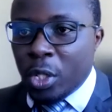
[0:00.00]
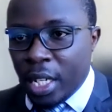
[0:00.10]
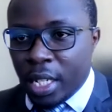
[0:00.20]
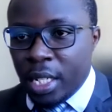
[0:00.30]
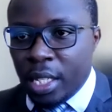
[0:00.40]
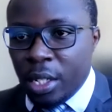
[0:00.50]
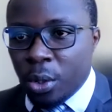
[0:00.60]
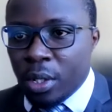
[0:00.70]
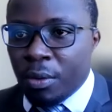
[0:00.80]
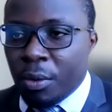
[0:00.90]
people who take
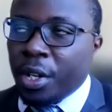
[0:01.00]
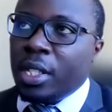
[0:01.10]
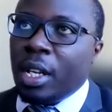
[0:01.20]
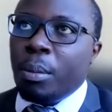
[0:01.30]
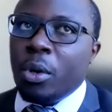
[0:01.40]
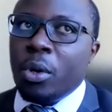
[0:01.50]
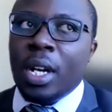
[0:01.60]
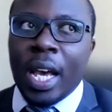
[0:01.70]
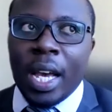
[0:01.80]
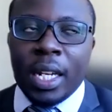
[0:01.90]
decisions, for example,
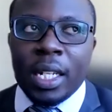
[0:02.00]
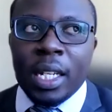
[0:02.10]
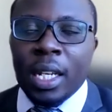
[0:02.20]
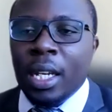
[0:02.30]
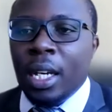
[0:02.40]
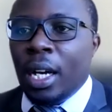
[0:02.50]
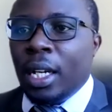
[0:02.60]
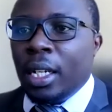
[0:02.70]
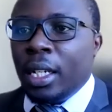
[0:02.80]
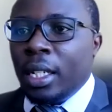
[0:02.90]
on land,
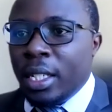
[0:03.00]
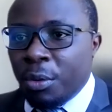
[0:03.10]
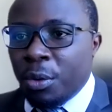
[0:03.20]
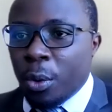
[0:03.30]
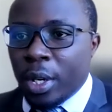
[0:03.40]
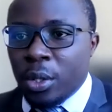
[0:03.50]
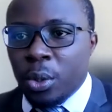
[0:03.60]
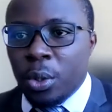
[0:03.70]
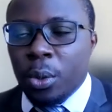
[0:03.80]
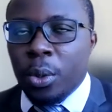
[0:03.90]
and if you were
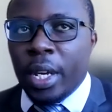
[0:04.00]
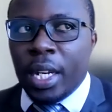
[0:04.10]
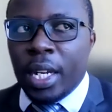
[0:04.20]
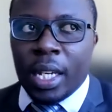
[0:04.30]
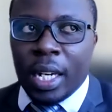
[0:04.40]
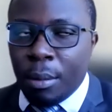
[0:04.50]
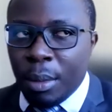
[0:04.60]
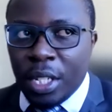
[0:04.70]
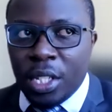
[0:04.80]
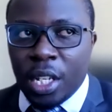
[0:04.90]
to do any
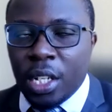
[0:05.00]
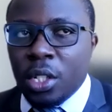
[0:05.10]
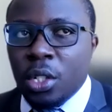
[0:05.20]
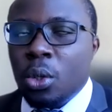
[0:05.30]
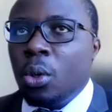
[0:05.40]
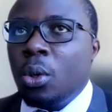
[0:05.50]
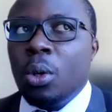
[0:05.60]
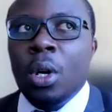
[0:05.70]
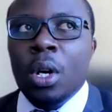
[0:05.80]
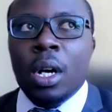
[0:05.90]
climate change
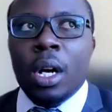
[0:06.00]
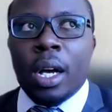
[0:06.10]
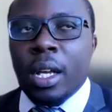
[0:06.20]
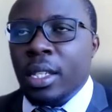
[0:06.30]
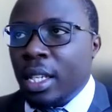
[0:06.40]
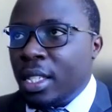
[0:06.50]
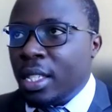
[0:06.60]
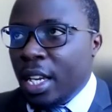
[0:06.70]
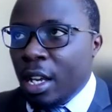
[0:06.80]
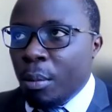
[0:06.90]
or
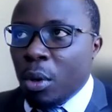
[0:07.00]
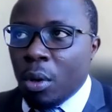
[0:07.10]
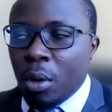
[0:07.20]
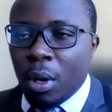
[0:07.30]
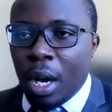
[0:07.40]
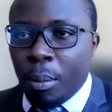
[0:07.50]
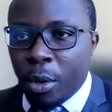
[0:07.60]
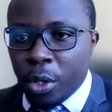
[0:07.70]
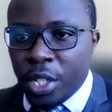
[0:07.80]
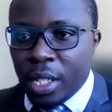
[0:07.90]
sustainable
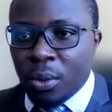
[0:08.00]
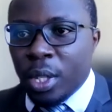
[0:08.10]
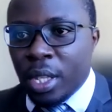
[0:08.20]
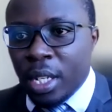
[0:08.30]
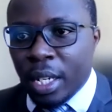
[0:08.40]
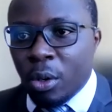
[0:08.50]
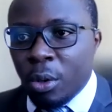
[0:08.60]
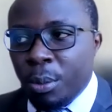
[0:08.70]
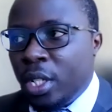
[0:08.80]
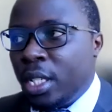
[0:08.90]
approaches within the
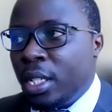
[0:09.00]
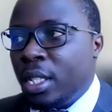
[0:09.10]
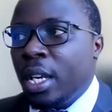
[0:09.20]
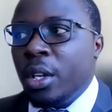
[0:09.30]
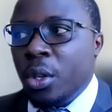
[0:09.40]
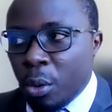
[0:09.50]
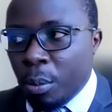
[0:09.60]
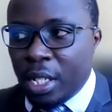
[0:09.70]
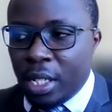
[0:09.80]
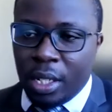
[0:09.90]
communities,
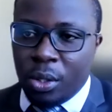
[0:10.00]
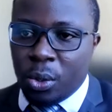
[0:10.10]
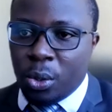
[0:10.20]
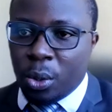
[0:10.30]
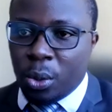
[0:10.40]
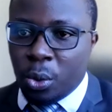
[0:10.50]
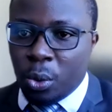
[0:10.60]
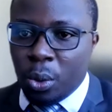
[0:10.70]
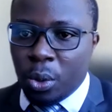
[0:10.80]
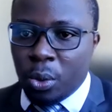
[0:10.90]
you might need to talk
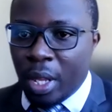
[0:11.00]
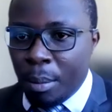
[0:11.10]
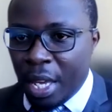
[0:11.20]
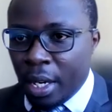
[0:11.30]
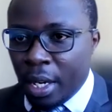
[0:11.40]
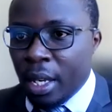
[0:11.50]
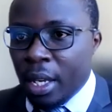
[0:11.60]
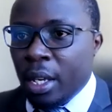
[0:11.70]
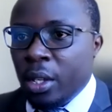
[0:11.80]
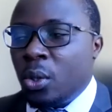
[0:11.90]
to the men.
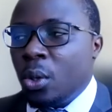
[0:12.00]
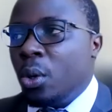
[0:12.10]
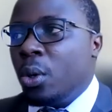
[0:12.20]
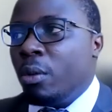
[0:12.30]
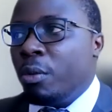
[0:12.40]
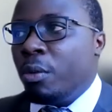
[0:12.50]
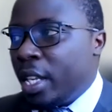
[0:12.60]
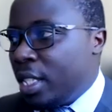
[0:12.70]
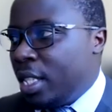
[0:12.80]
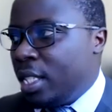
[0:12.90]
So
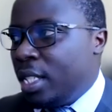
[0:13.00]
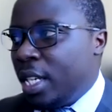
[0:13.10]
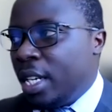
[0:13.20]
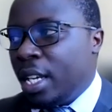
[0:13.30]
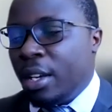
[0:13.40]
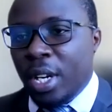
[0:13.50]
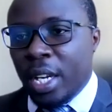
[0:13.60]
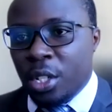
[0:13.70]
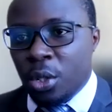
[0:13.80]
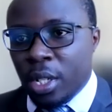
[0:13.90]
for us, these gender
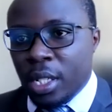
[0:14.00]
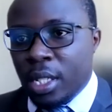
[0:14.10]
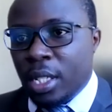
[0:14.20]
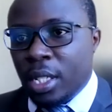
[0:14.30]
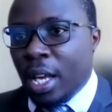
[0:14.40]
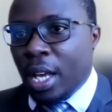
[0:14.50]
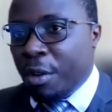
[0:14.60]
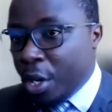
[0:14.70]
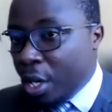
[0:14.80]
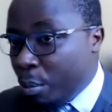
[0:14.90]
relations
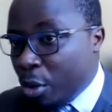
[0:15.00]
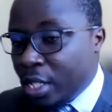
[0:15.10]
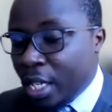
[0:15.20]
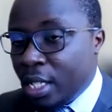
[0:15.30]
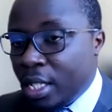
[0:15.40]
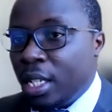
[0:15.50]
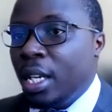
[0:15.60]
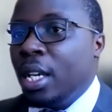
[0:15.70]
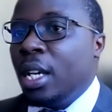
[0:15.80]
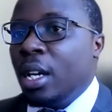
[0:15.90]
are very important
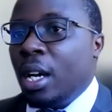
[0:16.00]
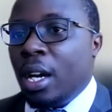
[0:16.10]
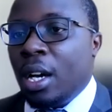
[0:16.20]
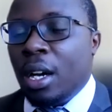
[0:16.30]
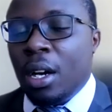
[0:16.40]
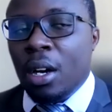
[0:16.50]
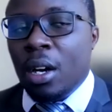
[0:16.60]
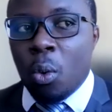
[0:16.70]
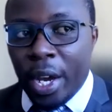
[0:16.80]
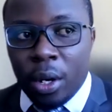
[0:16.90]

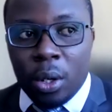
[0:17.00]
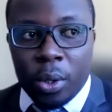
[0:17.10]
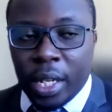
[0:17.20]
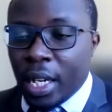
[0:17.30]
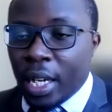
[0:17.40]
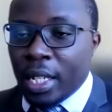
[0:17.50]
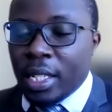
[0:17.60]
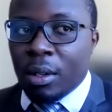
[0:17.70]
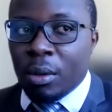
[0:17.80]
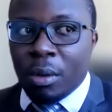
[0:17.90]
while looking
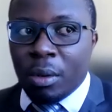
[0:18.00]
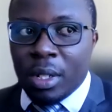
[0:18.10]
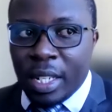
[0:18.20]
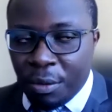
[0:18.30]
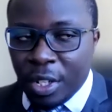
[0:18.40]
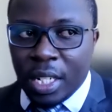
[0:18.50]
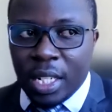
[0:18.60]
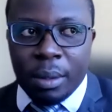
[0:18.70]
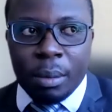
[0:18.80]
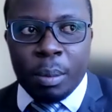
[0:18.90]
at
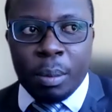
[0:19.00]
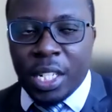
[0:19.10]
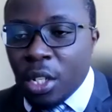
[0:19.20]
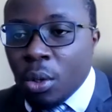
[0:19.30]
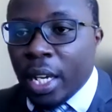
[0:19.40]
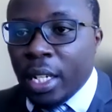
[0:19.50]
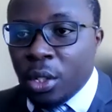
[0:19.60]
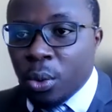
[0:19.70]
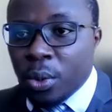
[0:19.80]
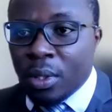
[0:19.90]
definitely particular
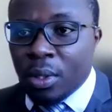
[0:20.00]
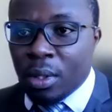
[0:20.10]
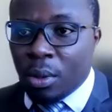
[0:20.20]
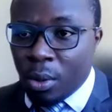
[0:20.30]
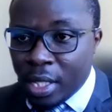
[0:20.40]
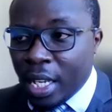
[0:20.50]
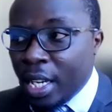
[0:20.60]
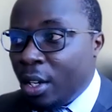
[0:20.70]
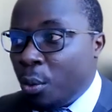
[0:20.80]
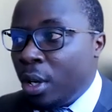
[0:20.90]
issues
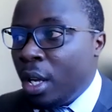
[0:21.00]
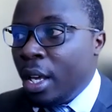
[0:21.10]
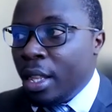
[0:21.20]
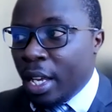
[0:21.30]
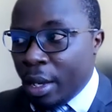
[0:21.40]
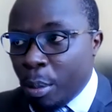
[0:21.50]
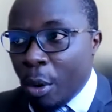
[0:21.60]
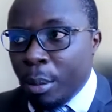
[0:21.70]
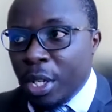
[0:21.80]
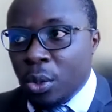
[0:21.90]
concerning the
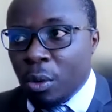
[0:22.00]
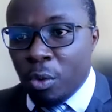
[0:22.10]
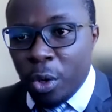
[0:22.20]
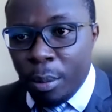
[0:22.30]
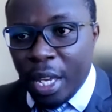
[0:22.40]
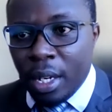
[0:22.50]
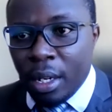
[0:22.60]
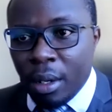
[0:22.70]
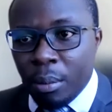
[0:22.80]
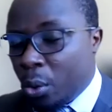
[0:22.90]
empowerment of
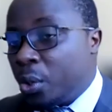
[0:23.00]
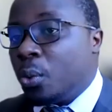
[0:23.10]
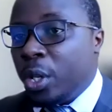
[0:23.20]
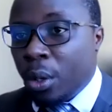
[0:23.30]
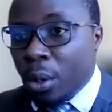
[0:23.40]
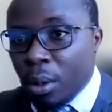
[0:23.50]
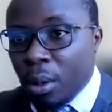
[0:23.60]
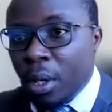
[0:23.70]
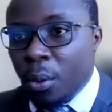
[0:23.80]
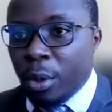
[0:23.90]
women, because we
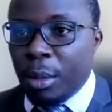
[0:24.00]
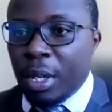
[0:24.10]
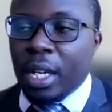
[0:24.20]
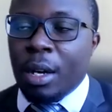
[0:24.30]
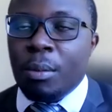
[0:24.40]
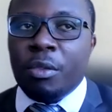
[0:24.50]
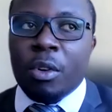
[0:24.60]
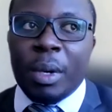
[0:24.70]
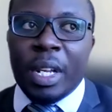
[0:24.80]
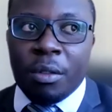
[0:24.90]
know women come
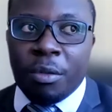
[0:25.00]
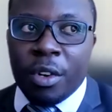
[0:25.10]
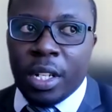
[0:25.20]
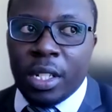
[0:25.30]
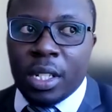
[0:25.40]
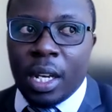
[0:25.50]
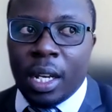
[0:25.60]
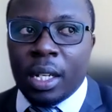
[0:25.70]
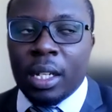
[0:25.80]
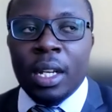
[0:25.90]
from a different